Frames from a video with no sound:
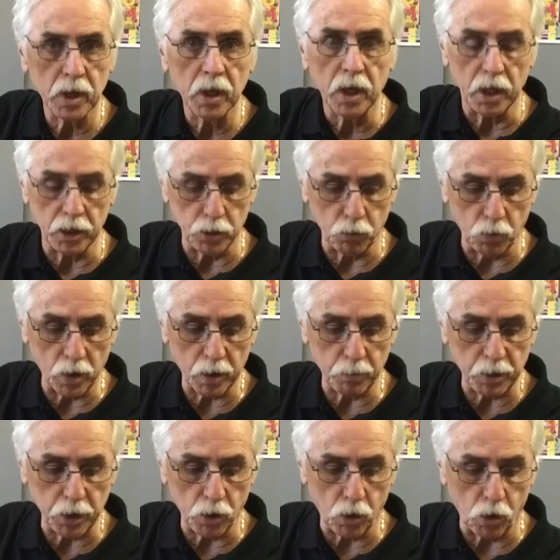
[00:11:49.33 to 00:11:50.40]
And you want to
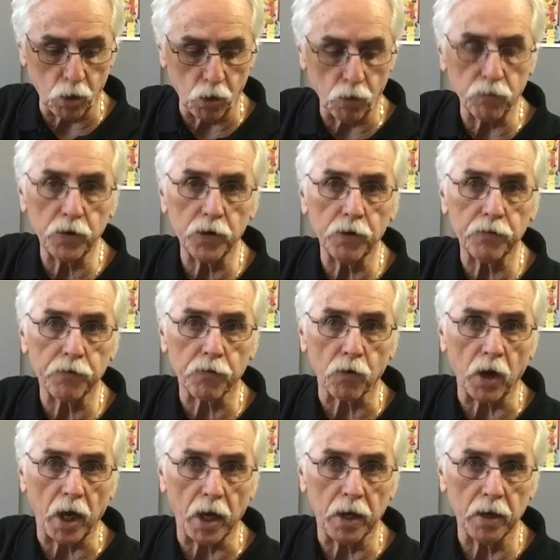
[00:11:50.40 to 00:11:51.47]
be over the
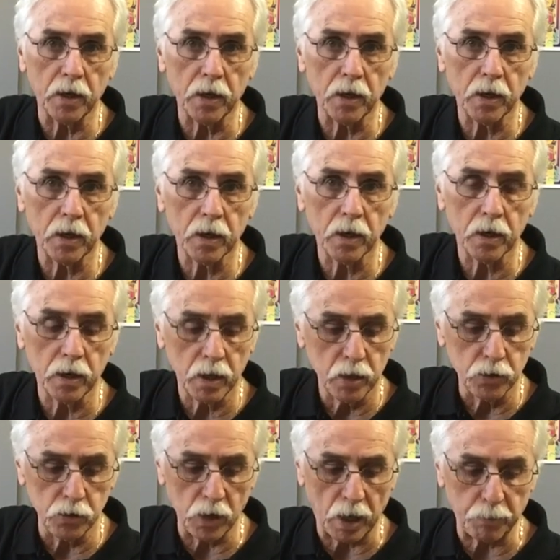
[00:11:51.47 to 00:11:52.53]
fret,
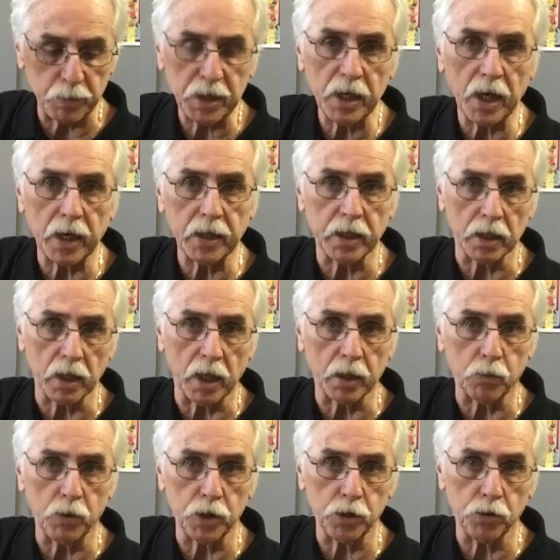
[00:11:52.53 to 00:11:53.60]
not behind it like
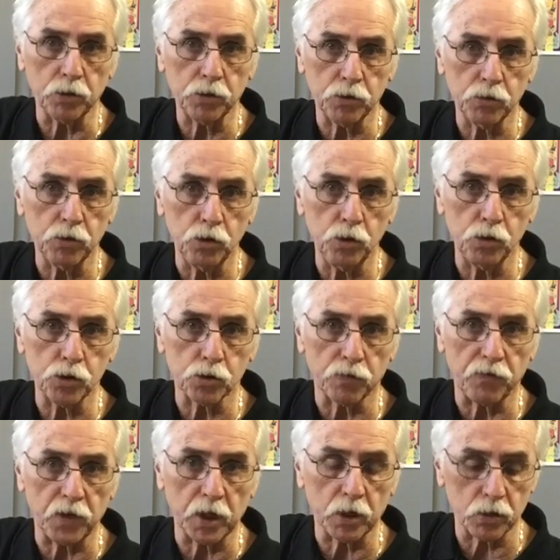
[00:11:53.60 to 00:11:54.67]
when you use your
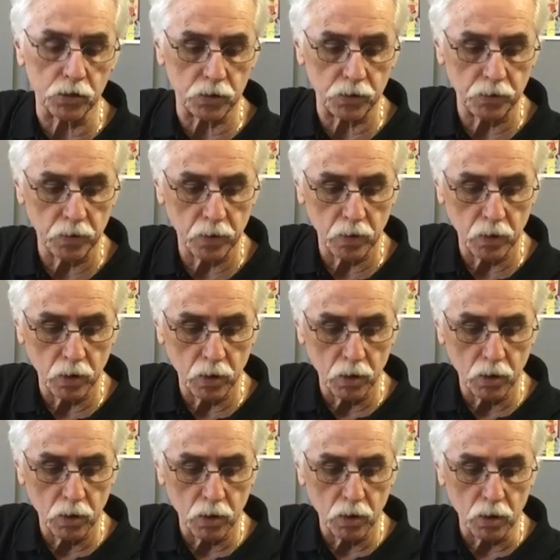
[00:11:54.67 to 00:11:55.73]
fingers.
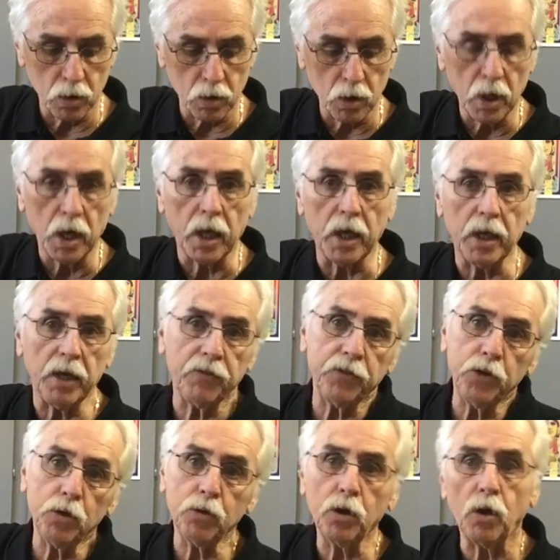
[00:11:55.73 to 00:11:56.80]
And if
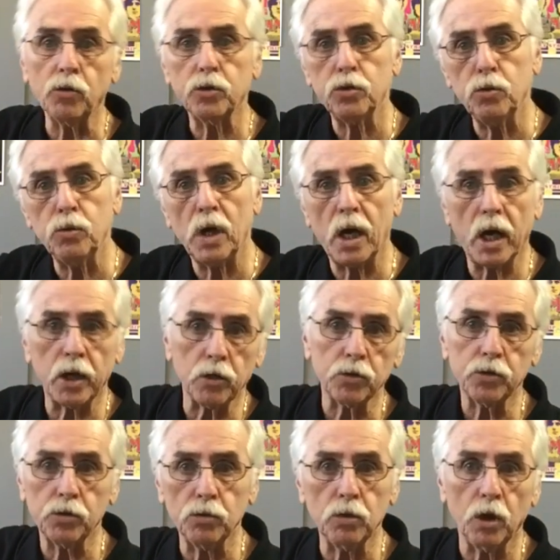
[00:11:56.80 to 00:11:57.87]
you go too high or
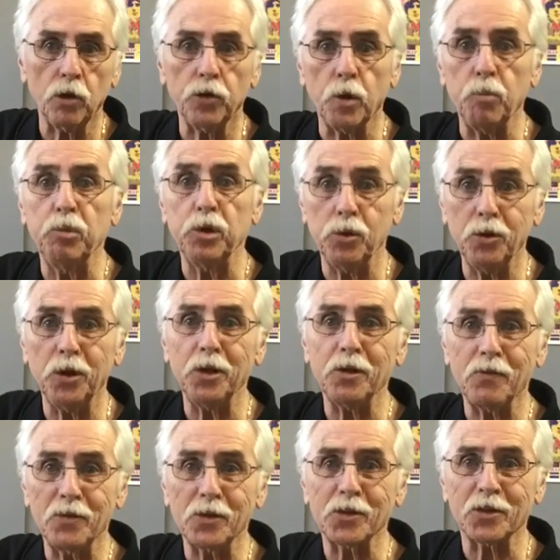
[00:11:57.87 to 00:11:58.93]
too low, the beauty of
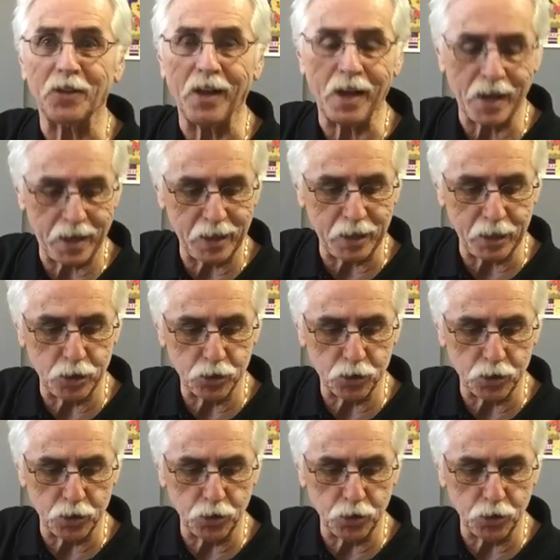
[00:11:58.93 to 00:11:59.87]
the slide is that